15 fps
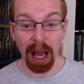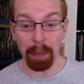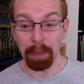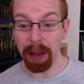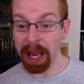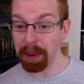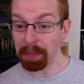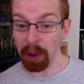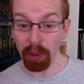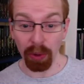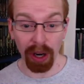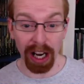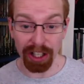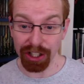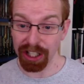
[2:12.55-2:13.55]
People were
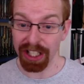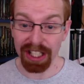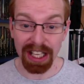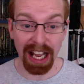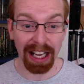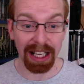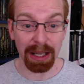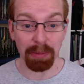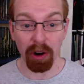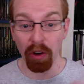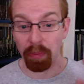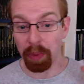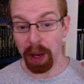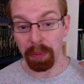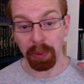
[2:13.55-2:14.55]
actually slagging him off.
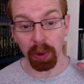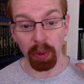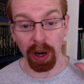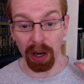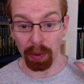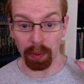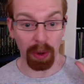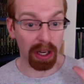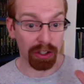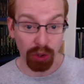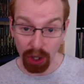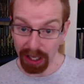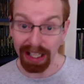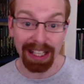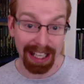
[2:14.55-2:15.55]
People were
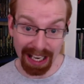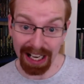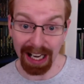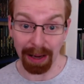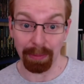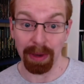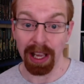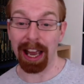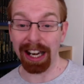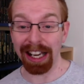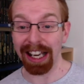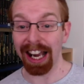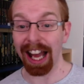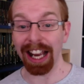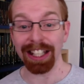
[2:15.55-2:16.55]
trying to kill him. And
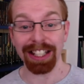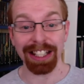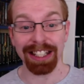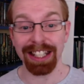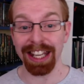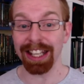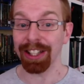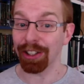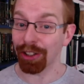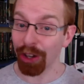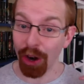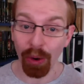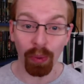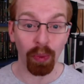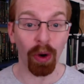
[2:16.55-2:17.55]
Elijah didn't
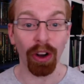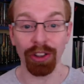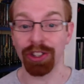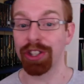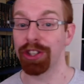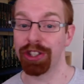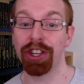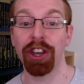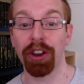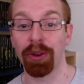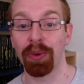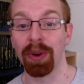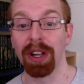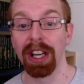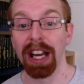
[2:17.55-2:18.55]
know what to
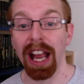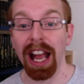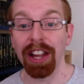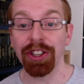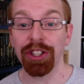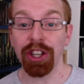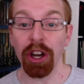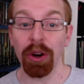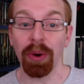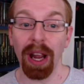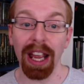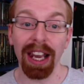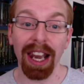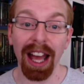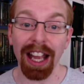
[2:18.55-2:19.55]
do. And so
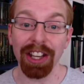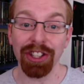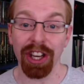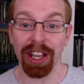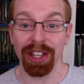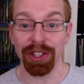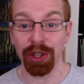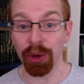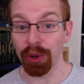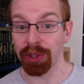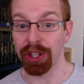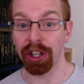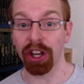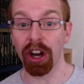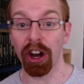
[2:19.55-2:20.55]
Elijah talked
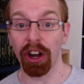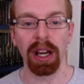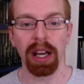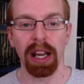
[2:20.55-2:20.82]
to God.